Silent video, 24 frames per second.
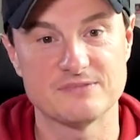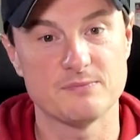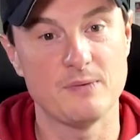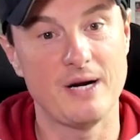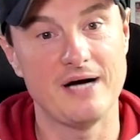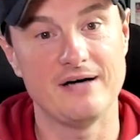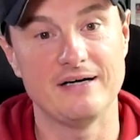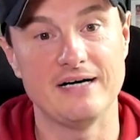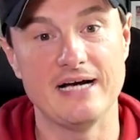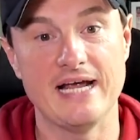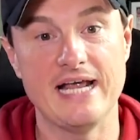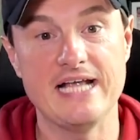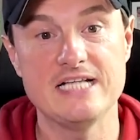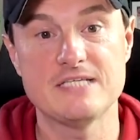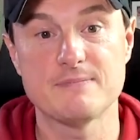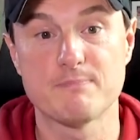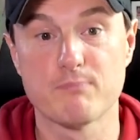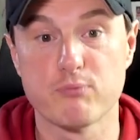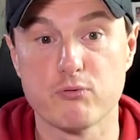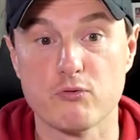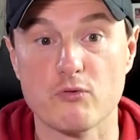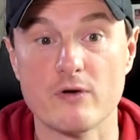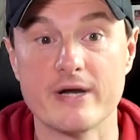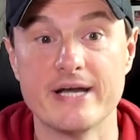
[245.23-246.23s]
Well, it's
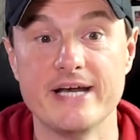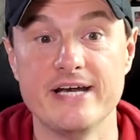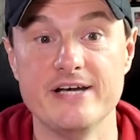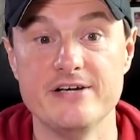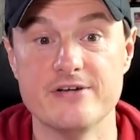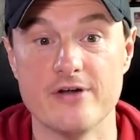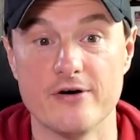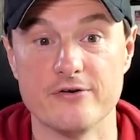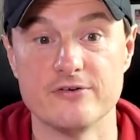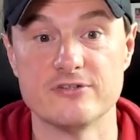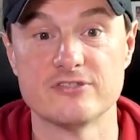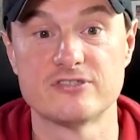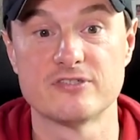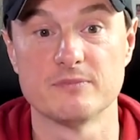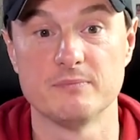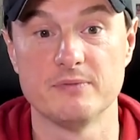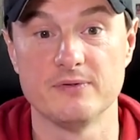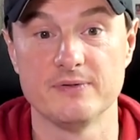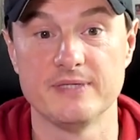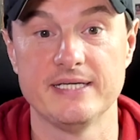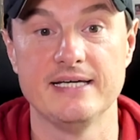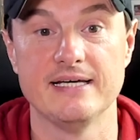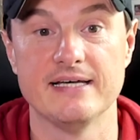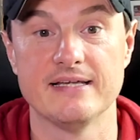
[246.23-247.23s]
pretty
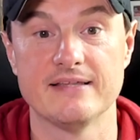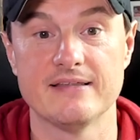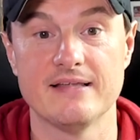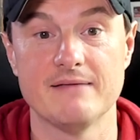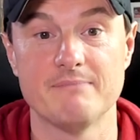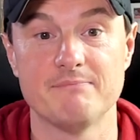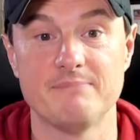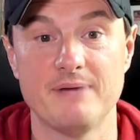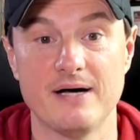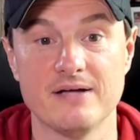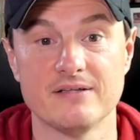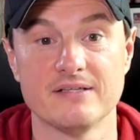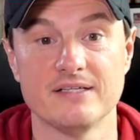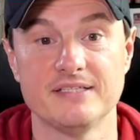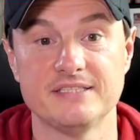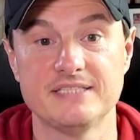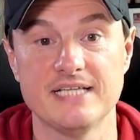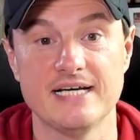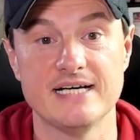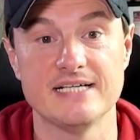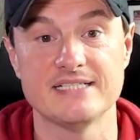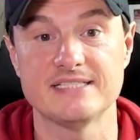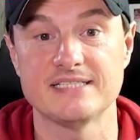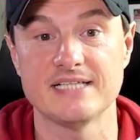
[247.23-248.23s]
noticeable here that
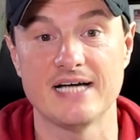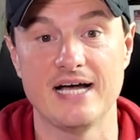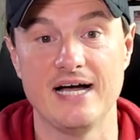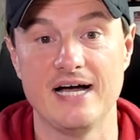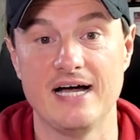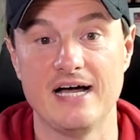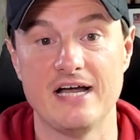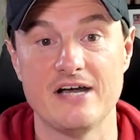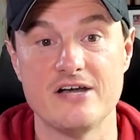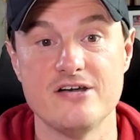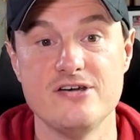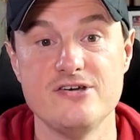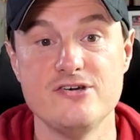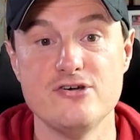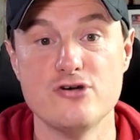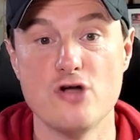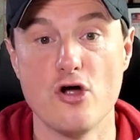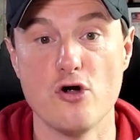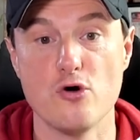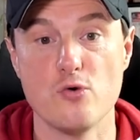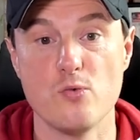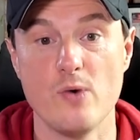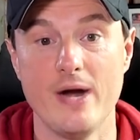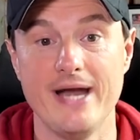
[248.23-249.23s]
Bangladesh are
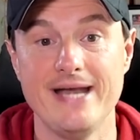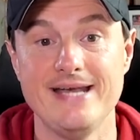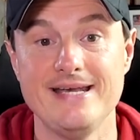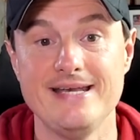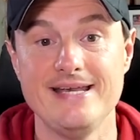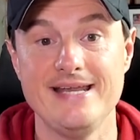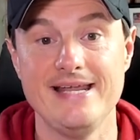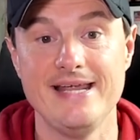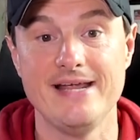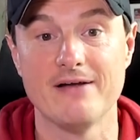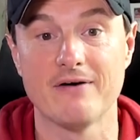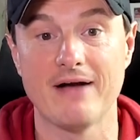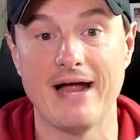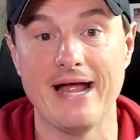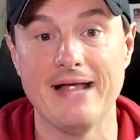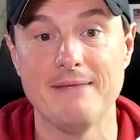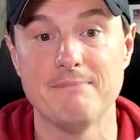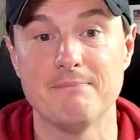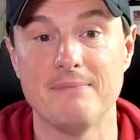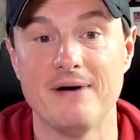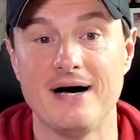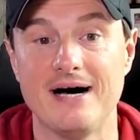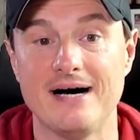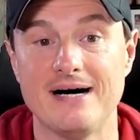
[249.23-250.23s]
nowhere near a
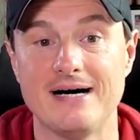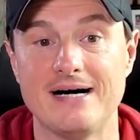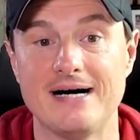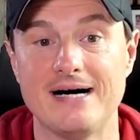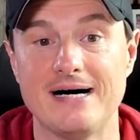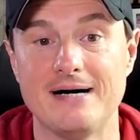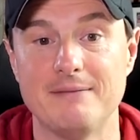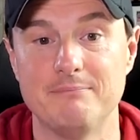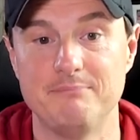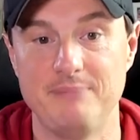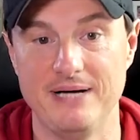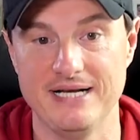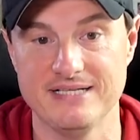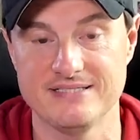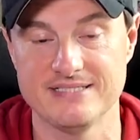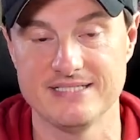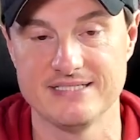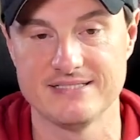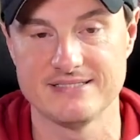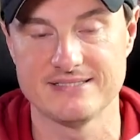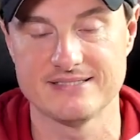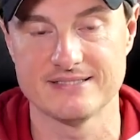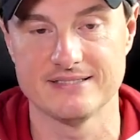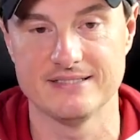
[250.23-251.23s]
par
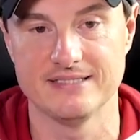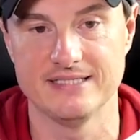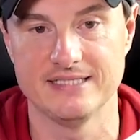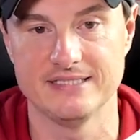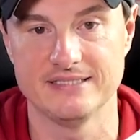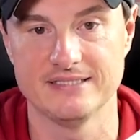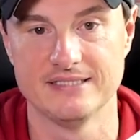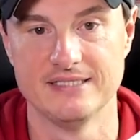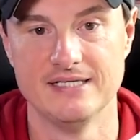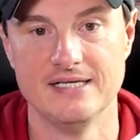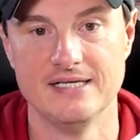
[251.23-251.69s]
batting side.